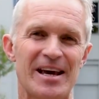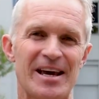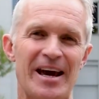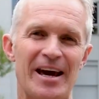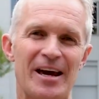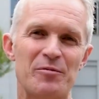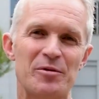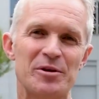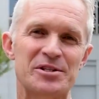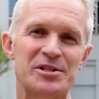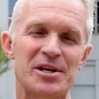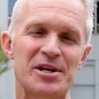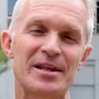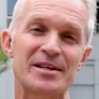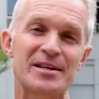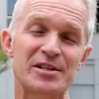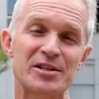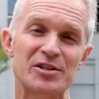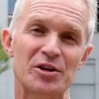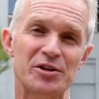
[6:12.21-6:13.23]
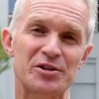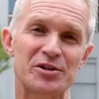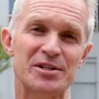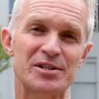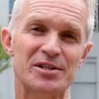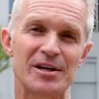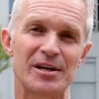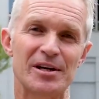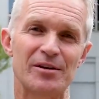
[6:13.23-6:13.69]
And we say this is not
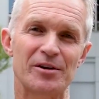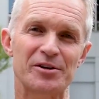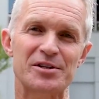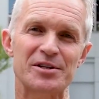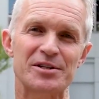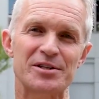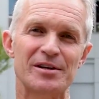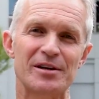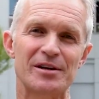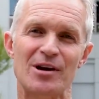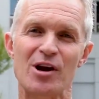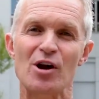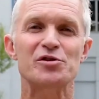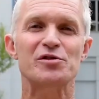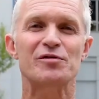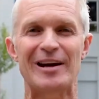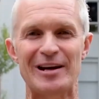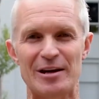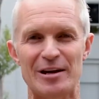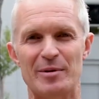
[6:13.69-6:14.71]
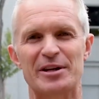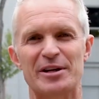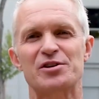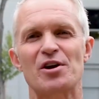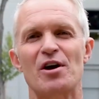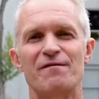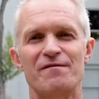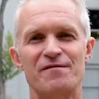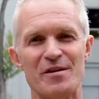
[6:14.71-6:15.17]
just a close value, but it's
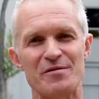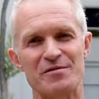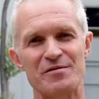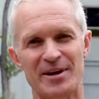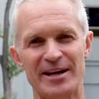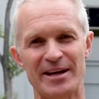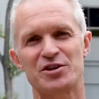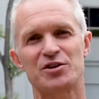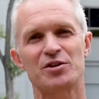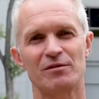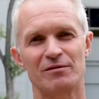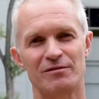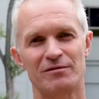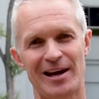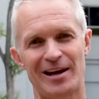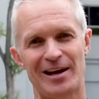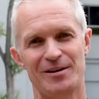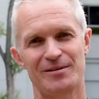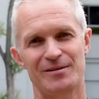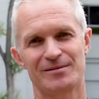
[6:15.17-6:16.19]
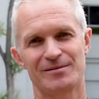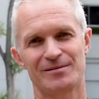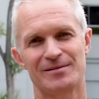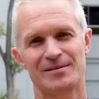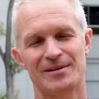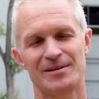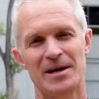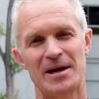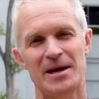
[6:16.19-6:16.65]
our foundational value.
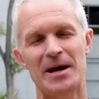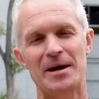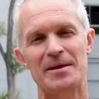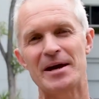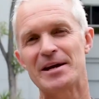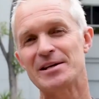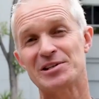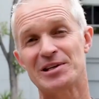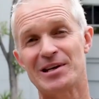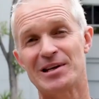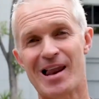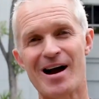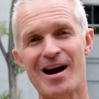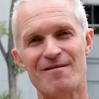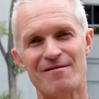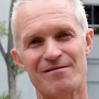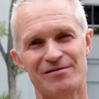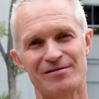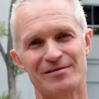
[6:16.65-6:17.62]
And that is love.